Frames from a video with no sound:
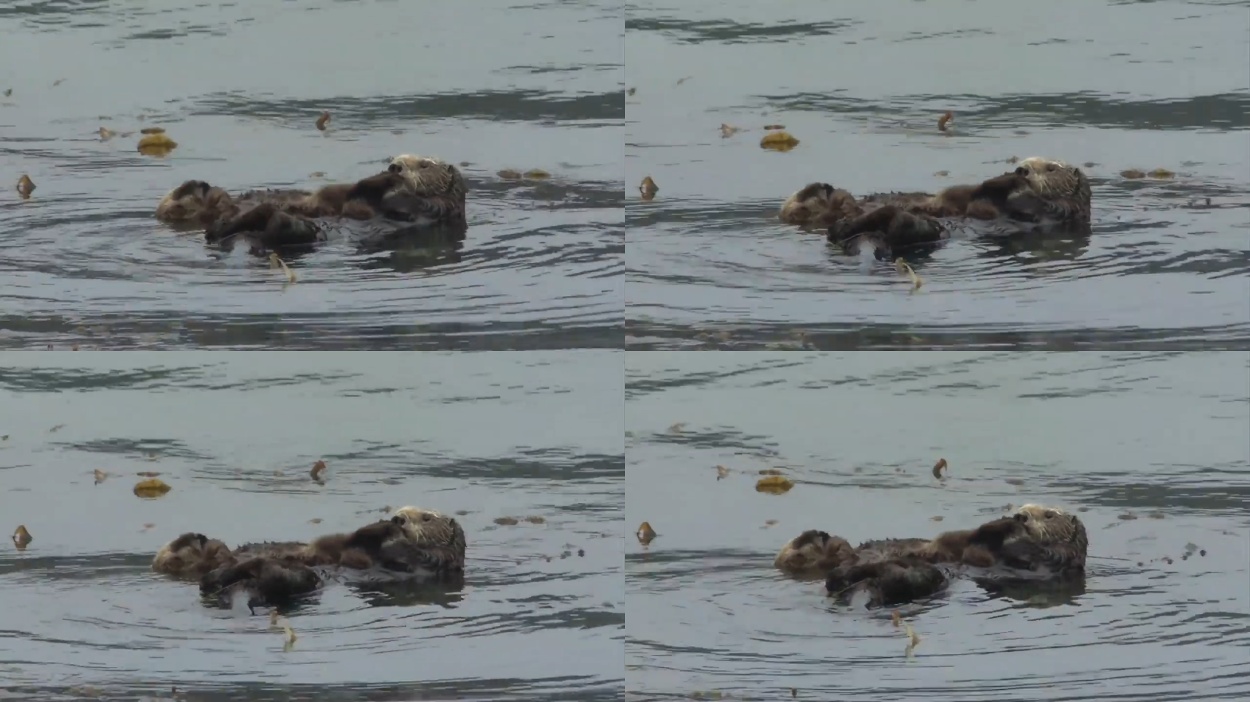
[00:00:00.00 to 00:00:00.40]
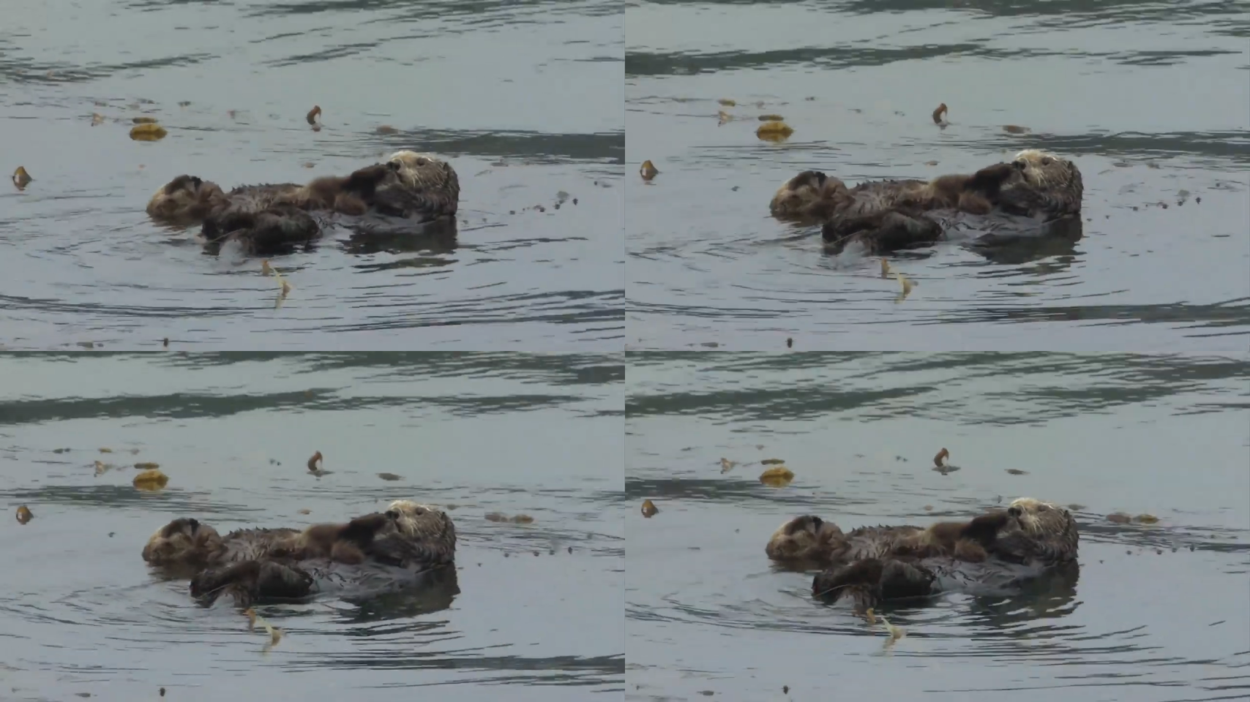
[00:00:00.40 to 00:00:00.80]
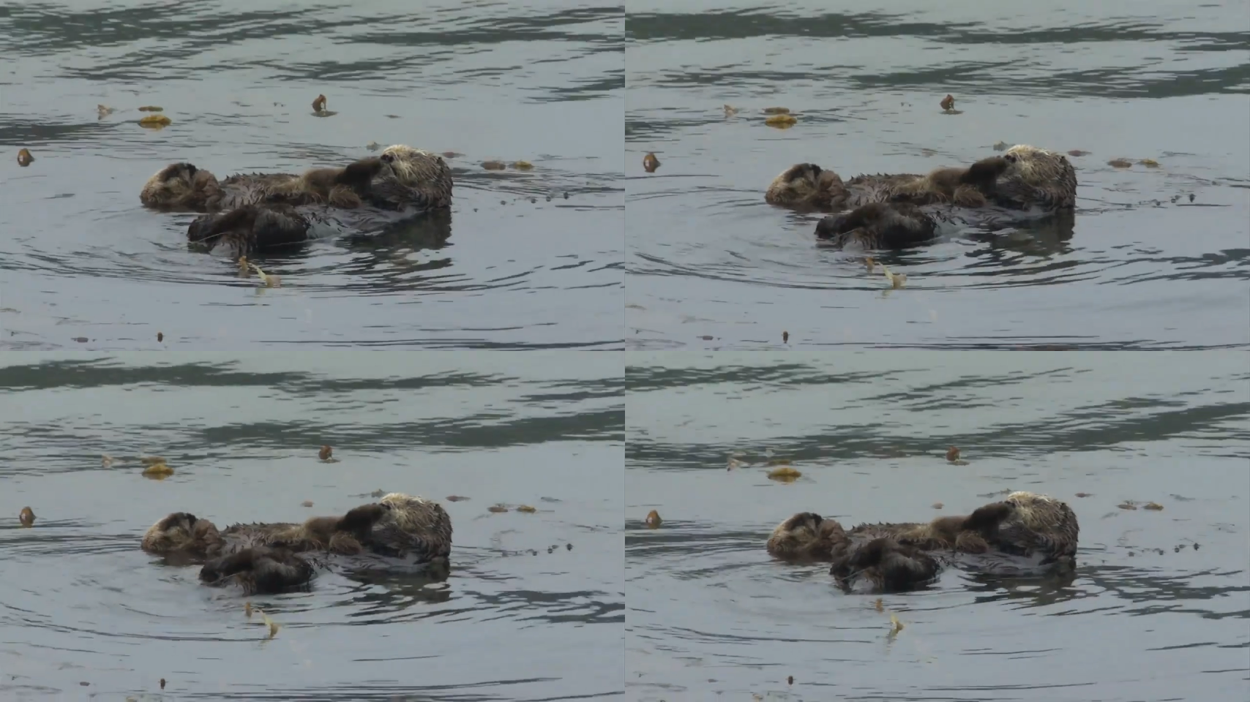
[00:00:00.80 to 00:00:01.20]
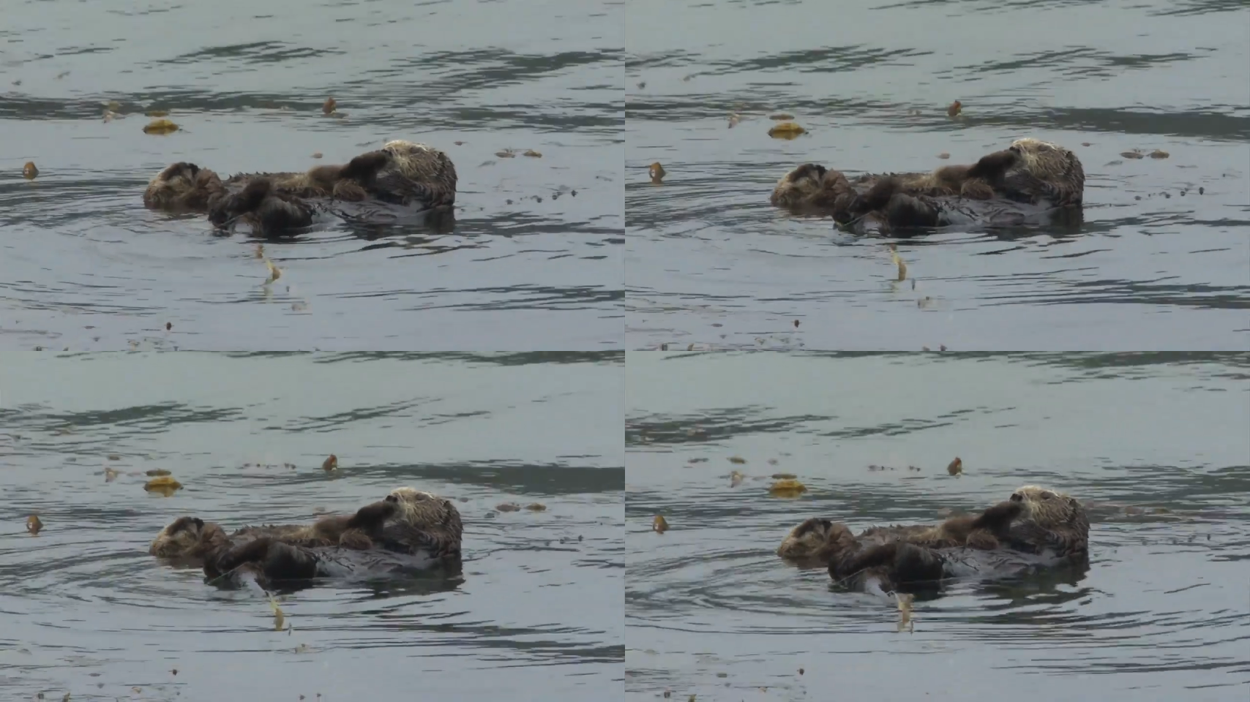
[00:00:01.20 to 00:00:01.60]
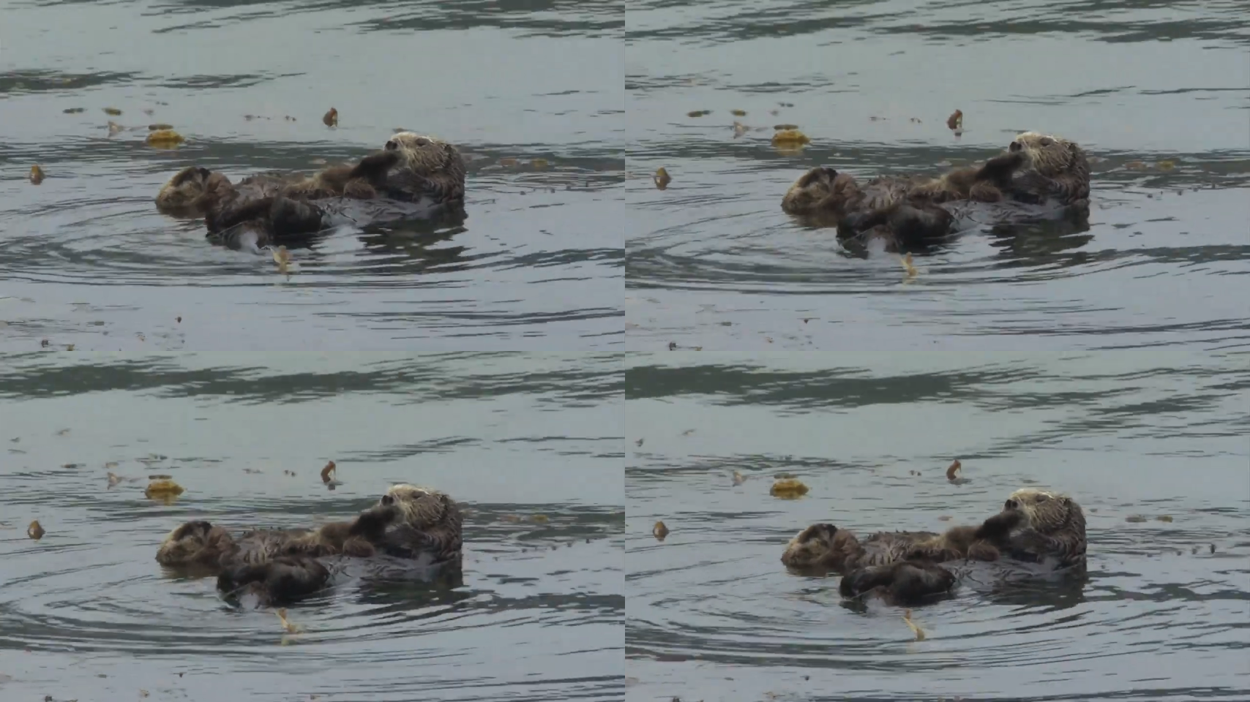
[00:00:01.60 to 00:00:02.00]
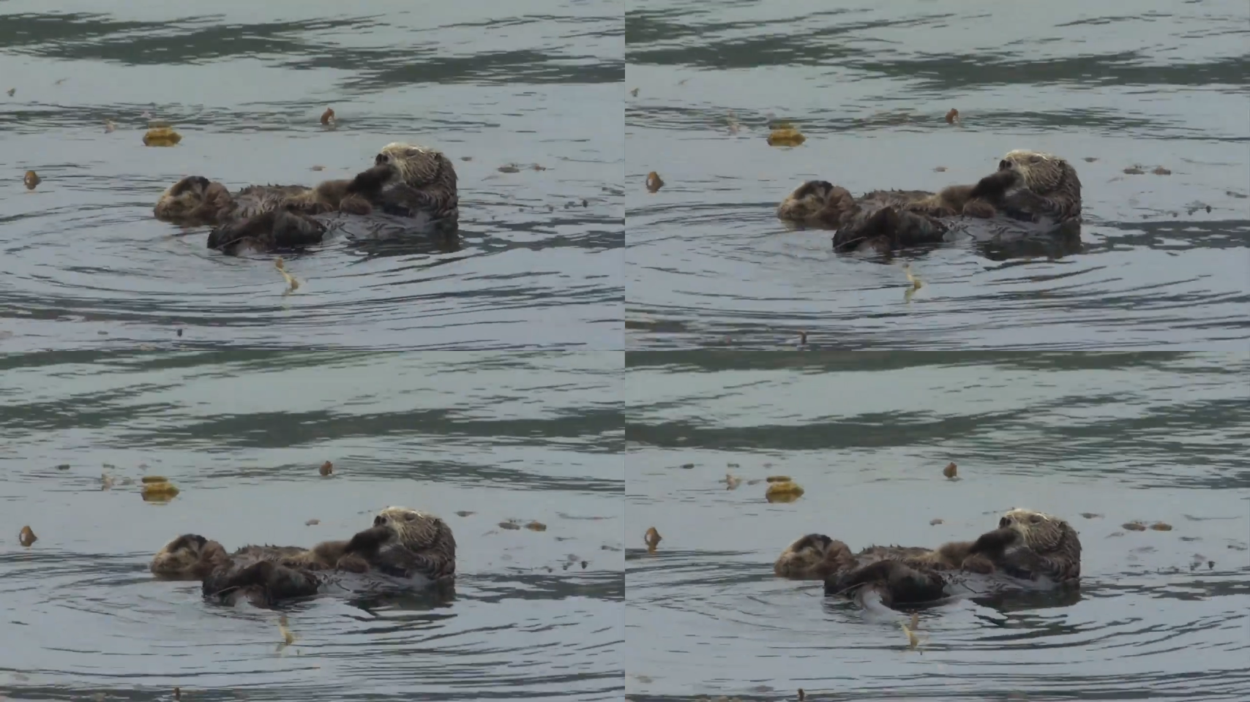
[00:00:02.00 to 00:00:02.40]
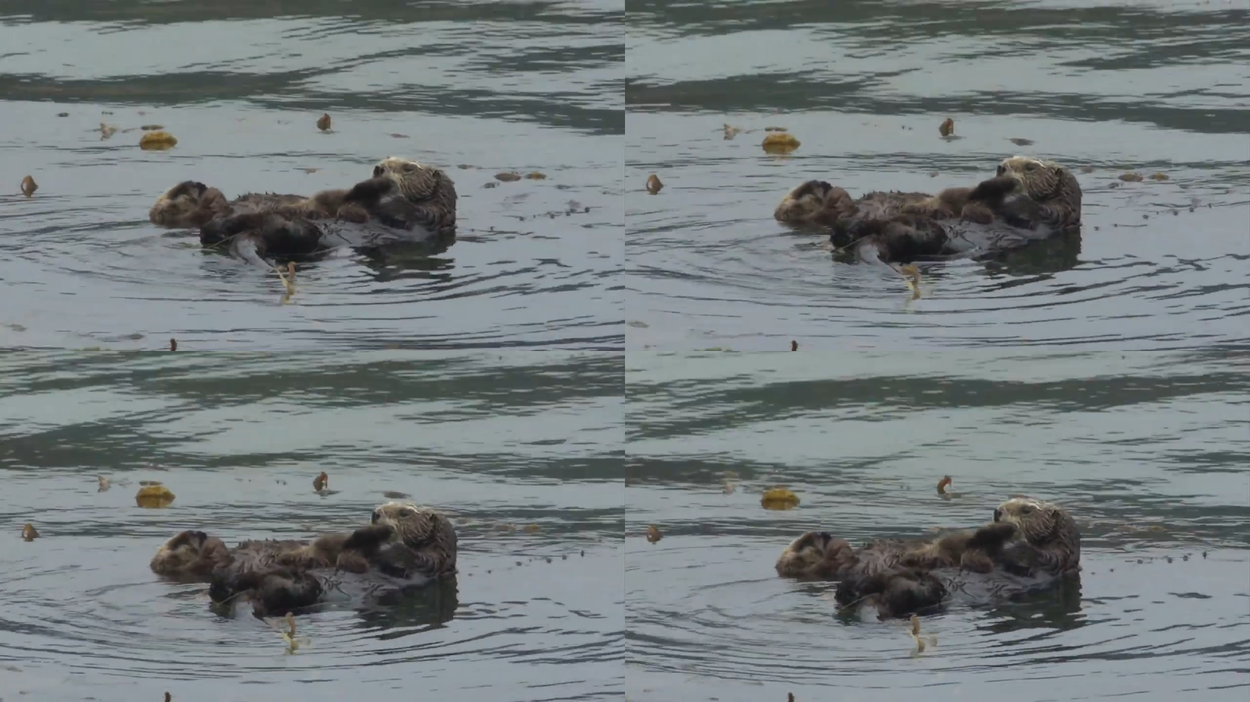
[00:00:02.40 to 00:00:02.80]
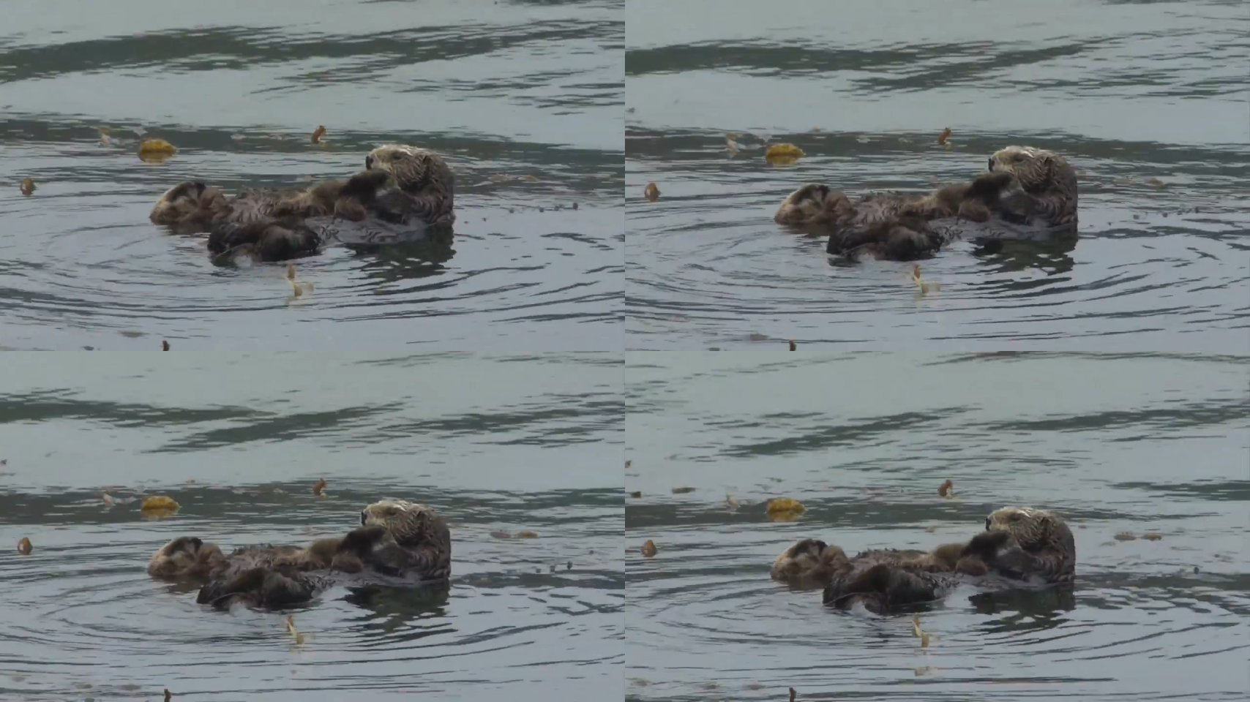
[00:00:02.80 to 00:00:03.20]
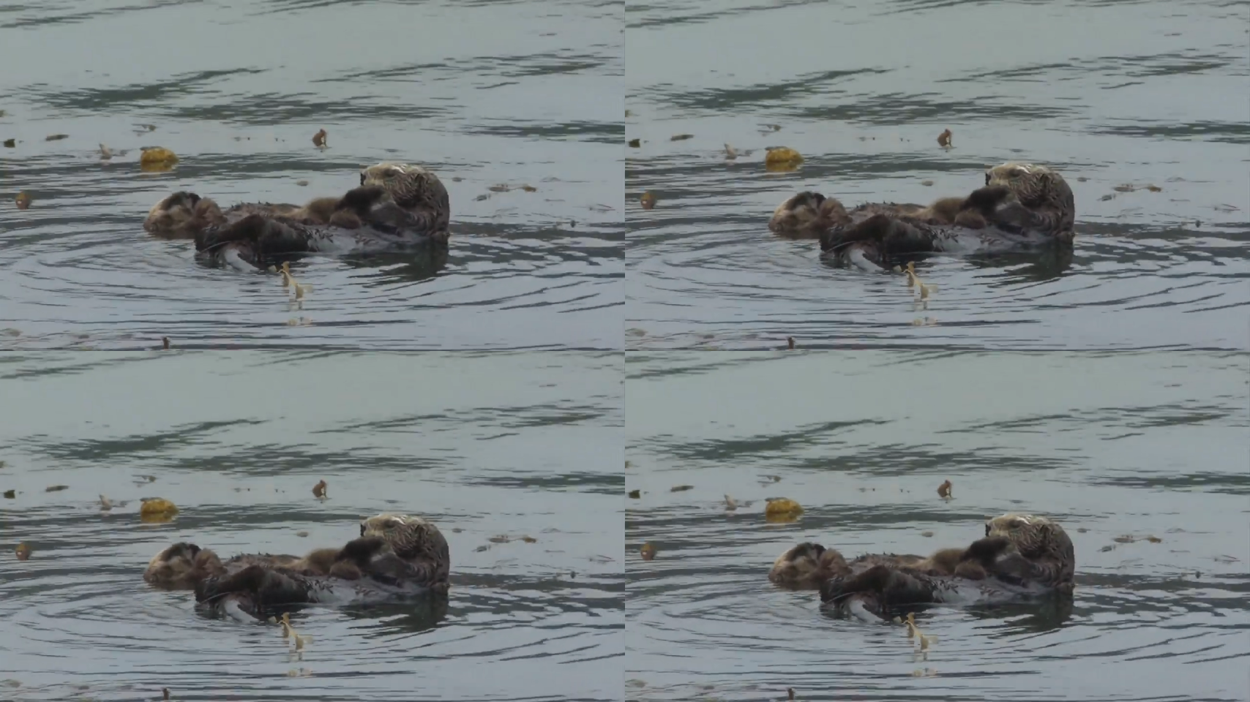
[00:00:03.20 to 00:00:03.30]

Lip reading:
No face is visible, so there are no lips to read.